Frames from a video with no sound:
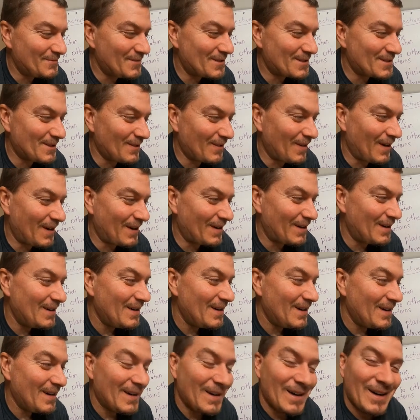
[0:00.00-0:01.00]
There's a lot
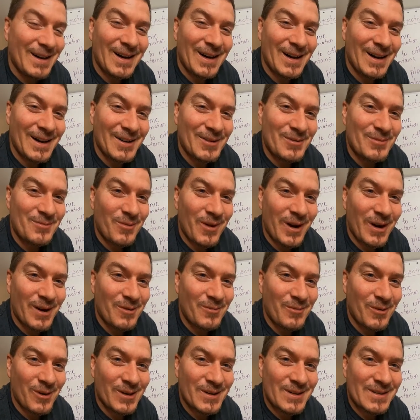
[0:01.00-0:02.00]
of weird
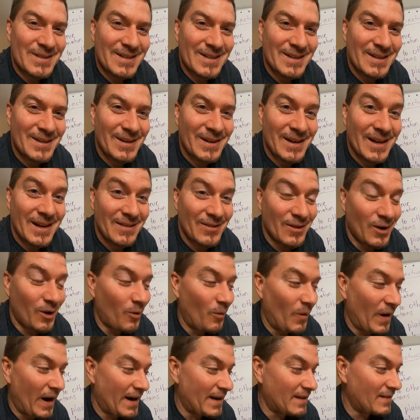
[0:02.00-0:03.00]
words in the
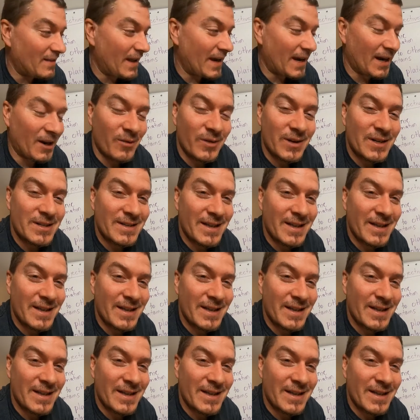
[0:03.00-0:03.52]
Hawaiian language.